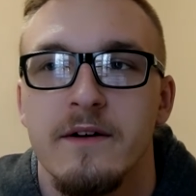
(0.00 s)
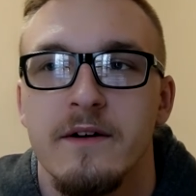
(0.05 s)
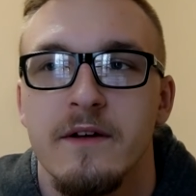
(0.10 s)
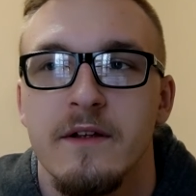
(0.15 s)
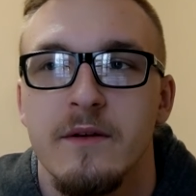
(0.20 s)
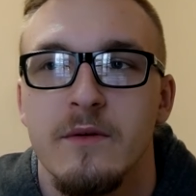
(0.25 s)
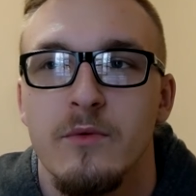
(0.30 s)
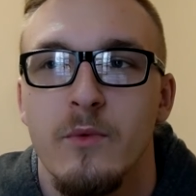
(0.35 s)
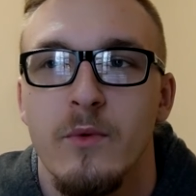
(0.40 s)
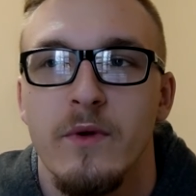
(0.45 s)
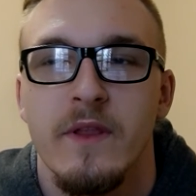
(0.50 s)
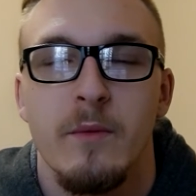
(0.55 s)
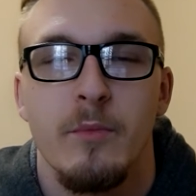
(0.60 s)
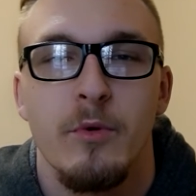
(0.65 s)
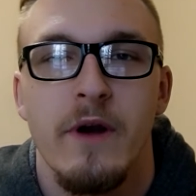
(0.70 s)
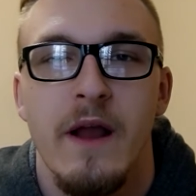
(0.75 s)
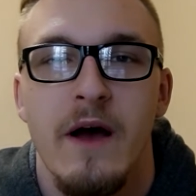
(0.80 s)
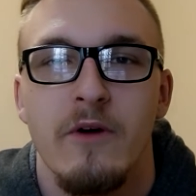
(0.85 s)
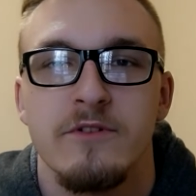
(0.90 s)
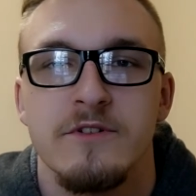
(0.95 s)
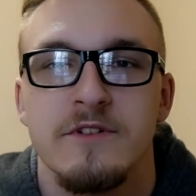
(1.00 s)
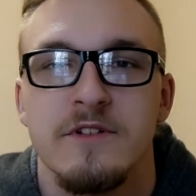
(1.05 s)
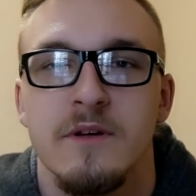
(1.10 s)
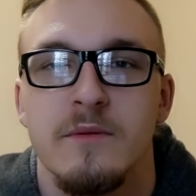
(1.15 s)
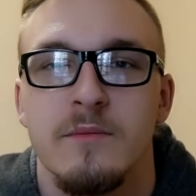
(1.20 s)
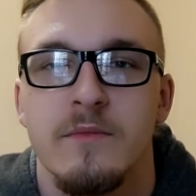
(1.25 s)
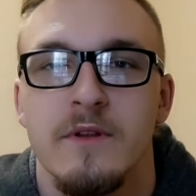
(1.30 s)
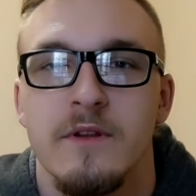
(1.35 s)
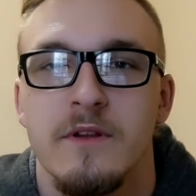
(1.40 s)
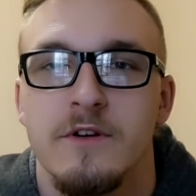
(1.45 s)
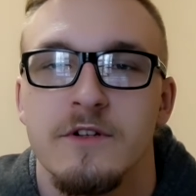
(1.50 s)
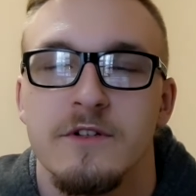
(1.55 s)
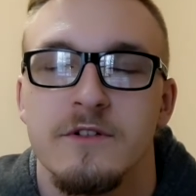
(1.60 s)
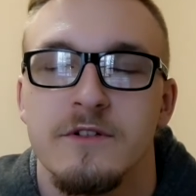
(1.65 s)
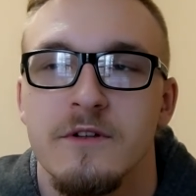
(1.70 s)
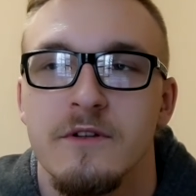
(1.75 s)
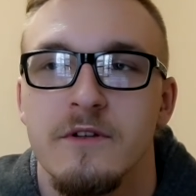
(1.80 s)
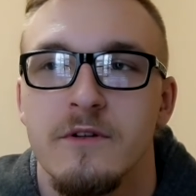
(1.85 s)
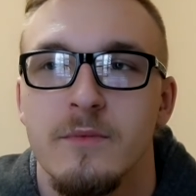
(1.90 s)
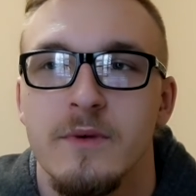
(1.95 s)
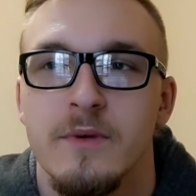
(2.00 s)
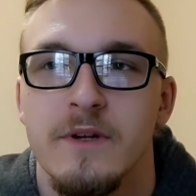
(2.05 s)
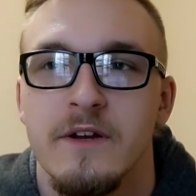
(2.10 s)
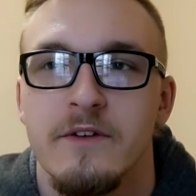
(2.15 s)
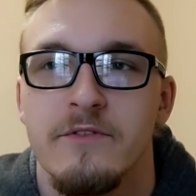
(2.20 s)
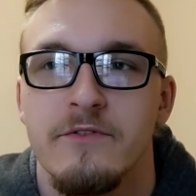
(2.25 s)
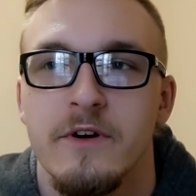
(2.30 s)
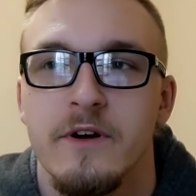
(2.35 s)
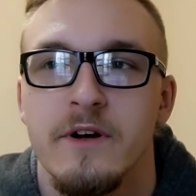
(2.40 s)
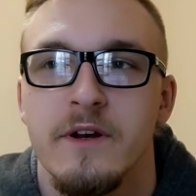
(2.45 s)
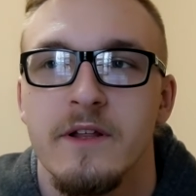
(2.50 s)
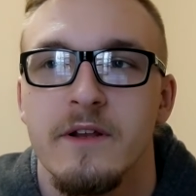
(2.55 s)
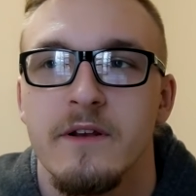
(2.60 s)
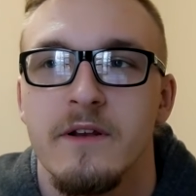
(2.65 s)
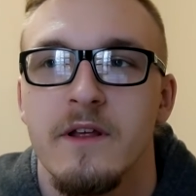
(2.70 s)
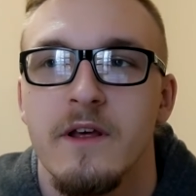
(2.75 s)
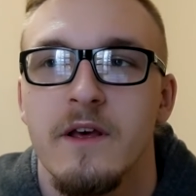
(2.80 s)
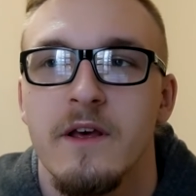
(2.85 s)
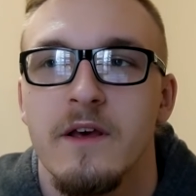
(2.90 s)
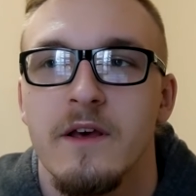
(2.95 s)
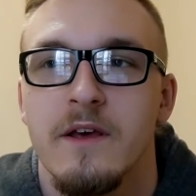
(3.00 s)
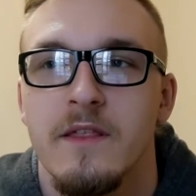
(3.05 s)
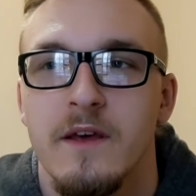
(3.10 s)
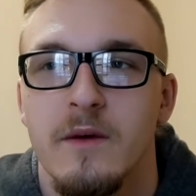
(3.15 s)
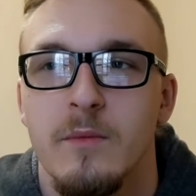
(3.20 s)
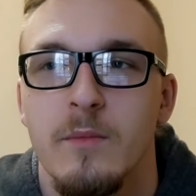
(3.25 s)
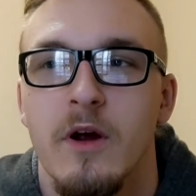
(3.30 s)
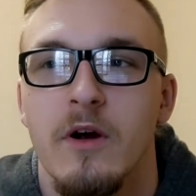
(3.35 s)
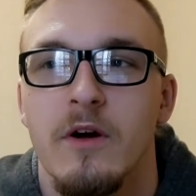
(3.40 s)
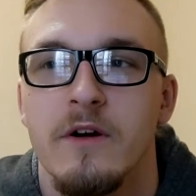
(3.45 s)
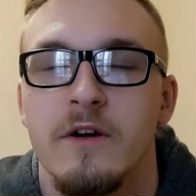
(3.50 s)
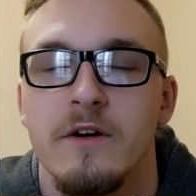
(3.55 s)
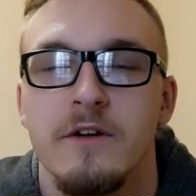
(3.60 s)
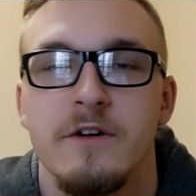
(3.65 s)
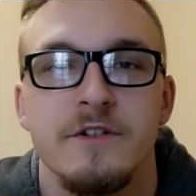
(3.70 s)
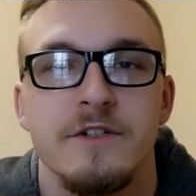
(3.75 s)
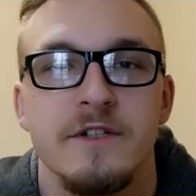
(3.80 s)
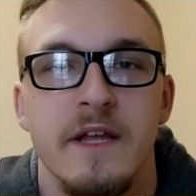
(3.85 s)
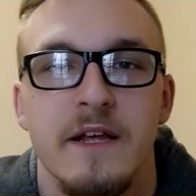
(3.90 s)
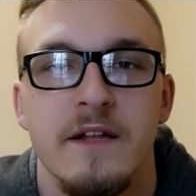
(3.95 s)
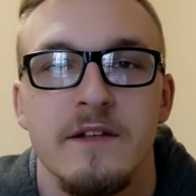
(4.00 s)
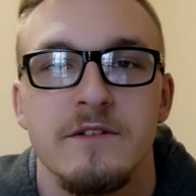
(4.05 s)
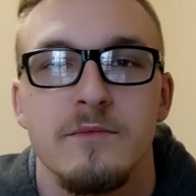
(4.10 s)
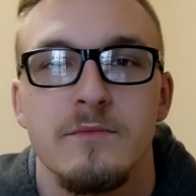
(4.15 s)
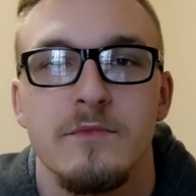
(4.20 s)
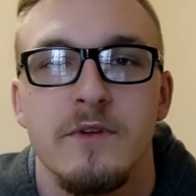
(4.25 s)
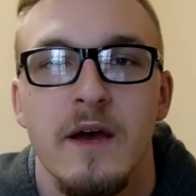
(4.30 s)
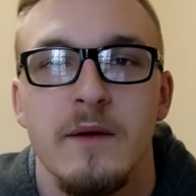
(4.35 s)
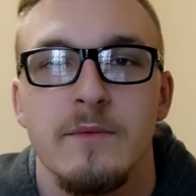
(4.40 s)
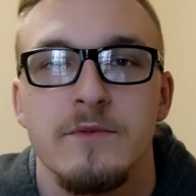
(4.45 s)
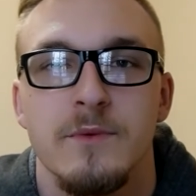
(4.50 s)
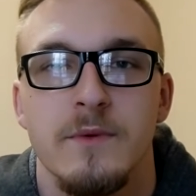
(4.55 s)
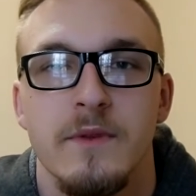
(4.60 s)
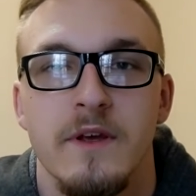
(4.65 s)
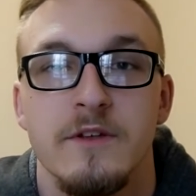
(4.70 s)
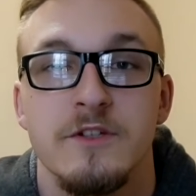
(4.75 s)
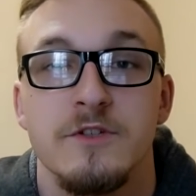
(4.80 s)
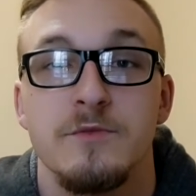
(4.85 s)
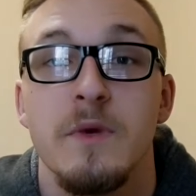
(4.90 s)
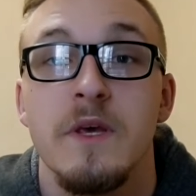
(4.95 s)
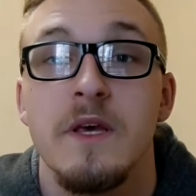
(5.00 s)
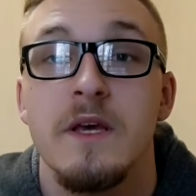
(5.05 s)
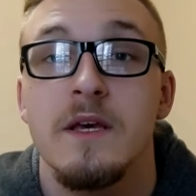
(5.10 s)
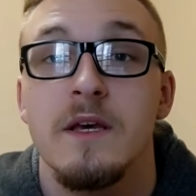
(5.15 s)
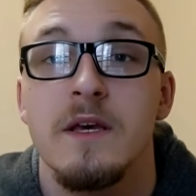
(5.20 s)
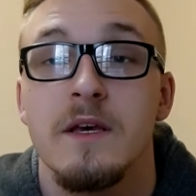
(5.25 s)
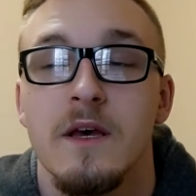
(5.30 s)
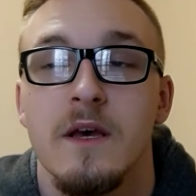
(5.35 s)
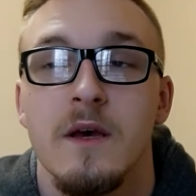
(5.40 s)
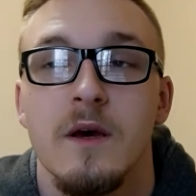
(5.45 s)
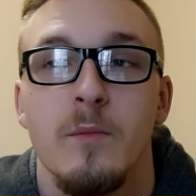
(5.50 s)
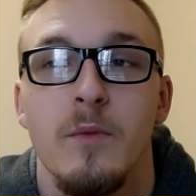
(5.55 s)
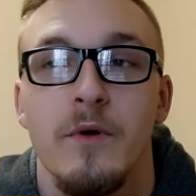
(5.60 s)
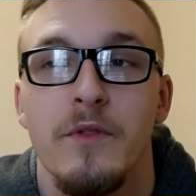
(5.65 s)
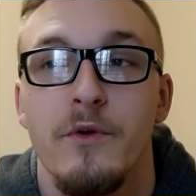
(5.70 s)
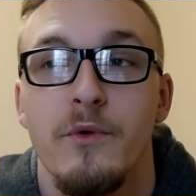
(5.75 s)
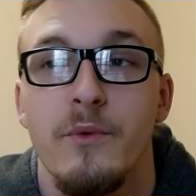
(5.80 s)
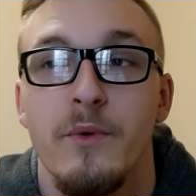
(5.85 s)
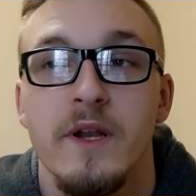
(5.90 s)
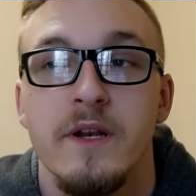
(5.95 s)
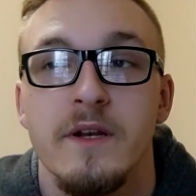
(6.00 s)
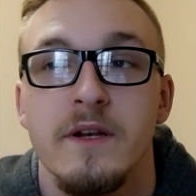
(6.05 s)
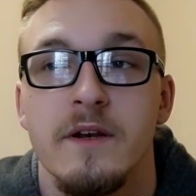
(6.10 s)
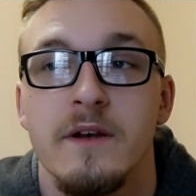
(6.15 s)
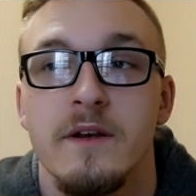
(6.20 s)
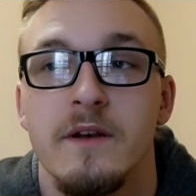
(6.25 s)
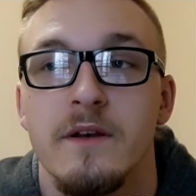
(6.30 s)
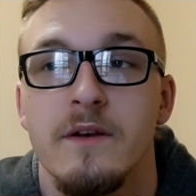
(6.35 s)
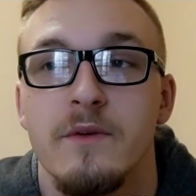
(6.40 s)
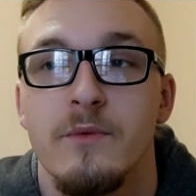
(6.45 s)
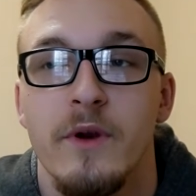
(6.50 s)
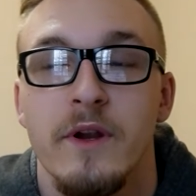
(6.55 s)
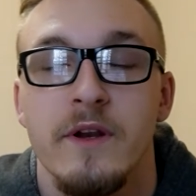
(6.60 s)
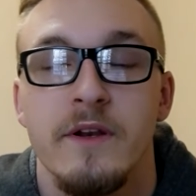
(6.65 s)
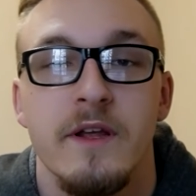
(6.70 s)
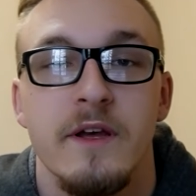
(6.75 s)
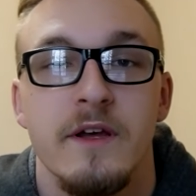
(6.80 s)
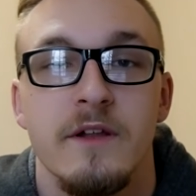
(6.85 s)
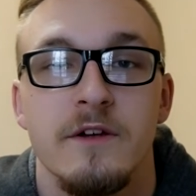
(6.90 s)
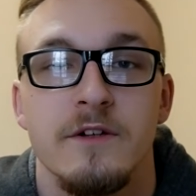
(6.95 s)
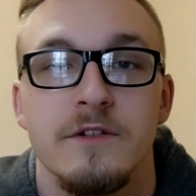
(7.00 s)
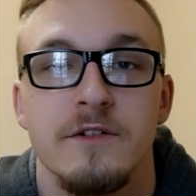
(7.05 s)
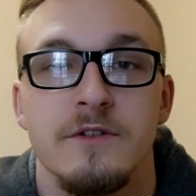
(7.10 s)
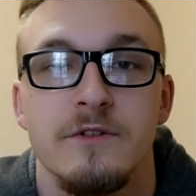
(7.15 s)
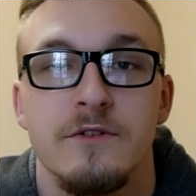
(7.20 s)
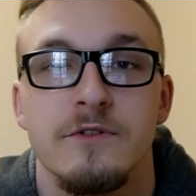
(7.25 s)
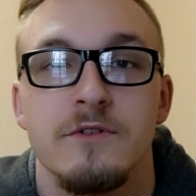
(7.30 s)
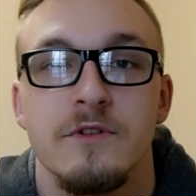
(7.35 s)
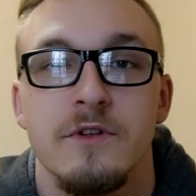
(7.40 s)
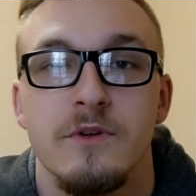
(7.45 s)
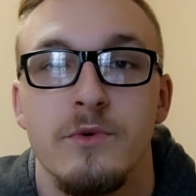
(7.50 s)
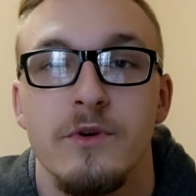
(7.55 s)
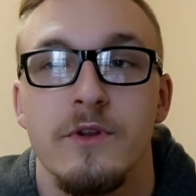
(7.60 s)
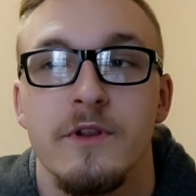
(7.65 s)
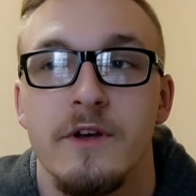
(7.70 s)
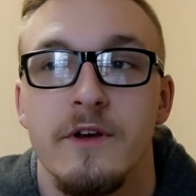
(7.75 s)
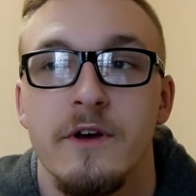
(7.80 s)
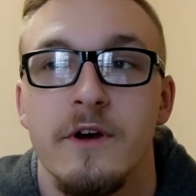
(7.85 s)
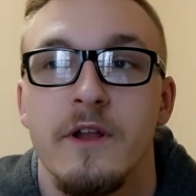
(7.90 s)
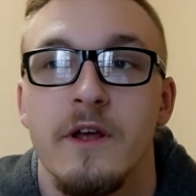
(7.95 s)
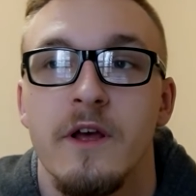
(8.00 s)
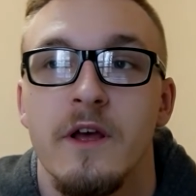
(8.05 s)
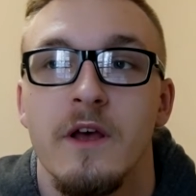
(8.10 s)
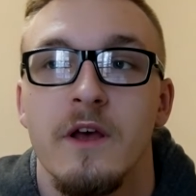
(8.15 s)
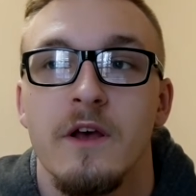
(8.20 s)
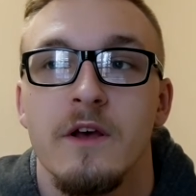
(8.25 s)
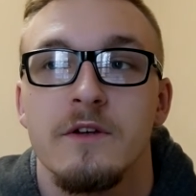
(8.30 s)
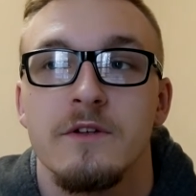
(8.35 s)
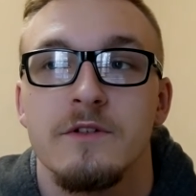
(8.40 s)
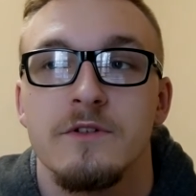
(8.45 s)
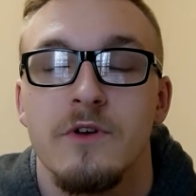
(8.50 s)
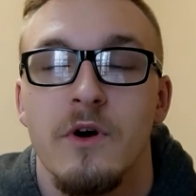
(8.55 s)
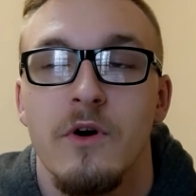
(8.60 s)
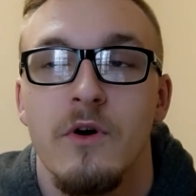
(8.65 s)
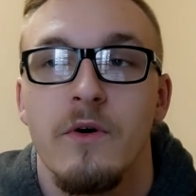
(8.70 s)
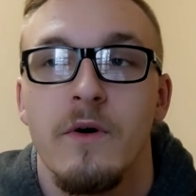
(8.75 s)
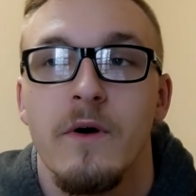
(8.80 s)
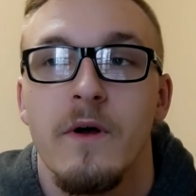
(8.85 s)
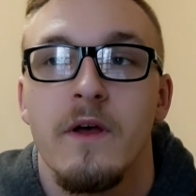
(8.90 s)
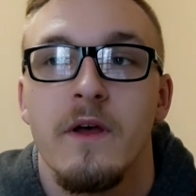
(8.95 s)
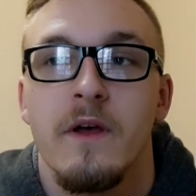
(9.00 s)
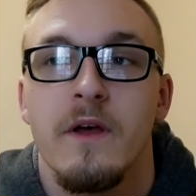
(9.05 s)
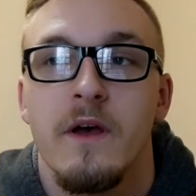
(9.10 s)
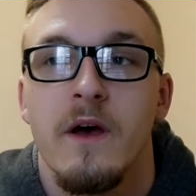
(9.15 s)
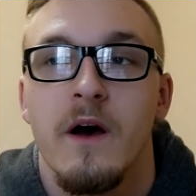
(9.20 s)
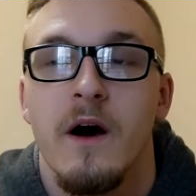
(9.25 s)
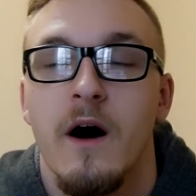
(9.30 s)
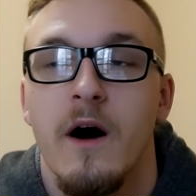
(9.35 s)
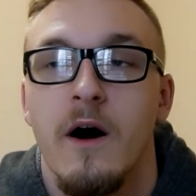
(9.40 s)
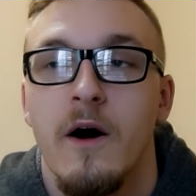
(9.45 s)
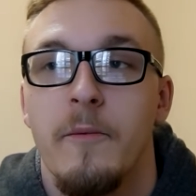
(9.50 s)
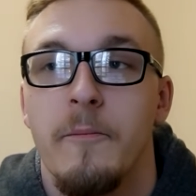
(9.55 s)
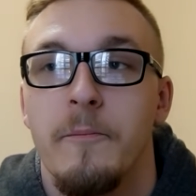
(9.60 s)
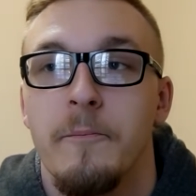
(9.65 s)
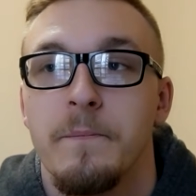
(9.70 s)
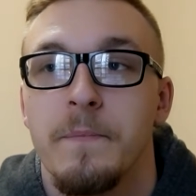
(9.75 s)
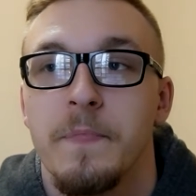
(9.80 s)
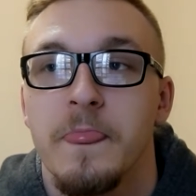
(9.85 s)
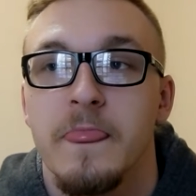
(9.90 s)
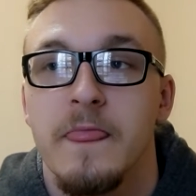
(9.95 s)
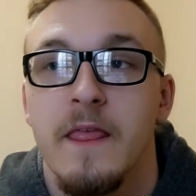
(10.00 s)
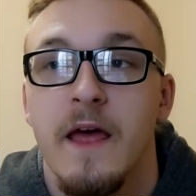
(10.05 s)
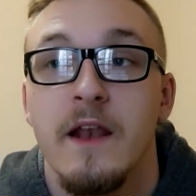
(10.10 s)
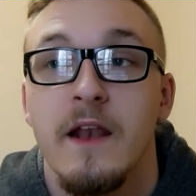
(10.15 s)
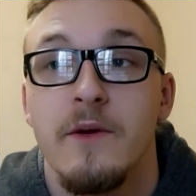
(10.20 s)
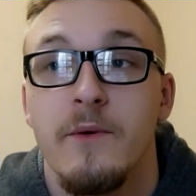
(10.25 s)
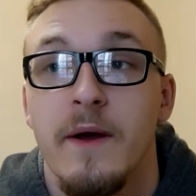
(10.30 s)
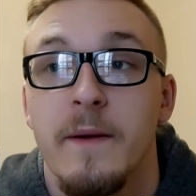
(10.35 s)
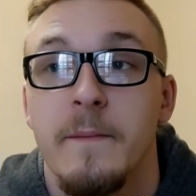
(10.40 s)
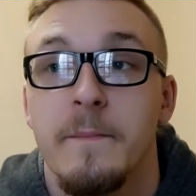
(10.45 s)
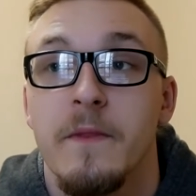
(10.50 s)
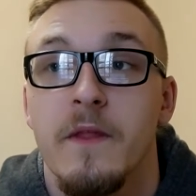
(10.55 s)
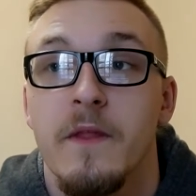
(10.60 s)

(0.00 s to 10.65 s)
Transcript: and when they pronounce them, they're just a little bit different, and they can be hard to understand sometimes when they speak. But the written written English is usually really good. So um, anyway,